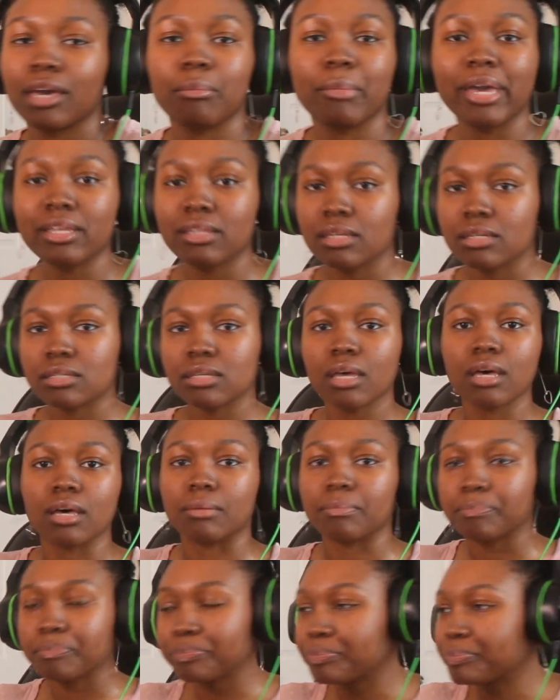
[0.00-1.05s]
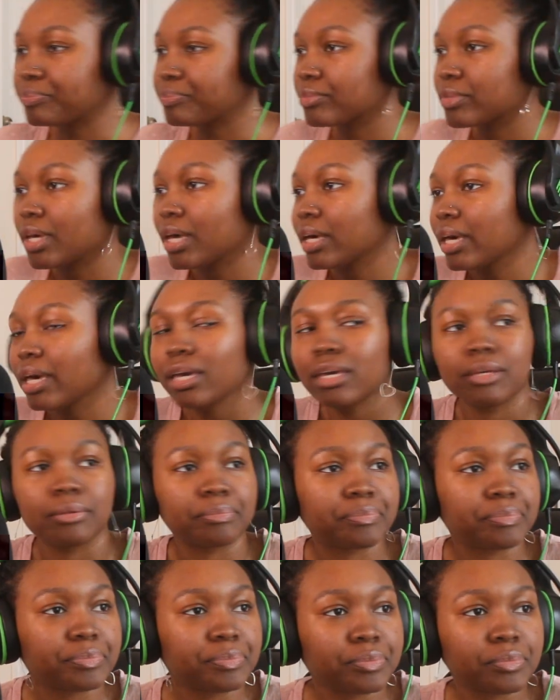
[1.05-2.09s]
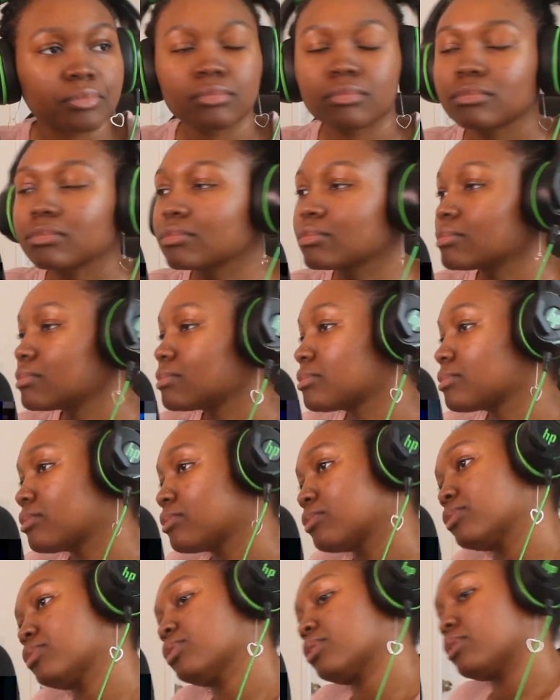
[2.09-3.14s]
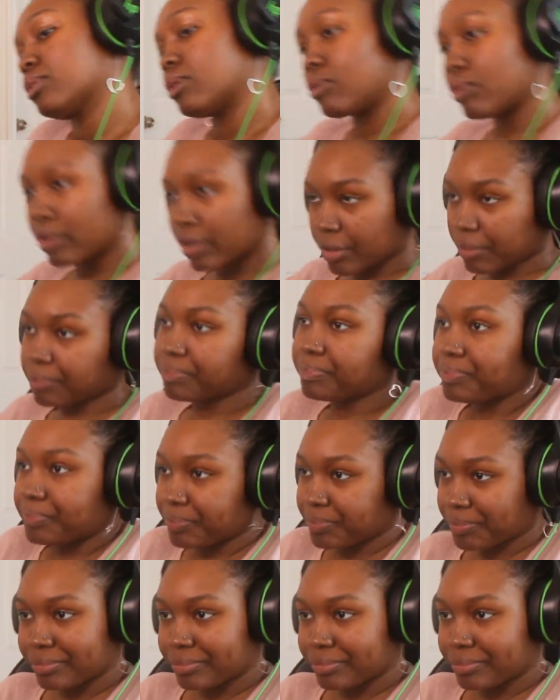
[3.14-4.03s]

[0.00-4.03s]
can't make this up. I can't. Okay.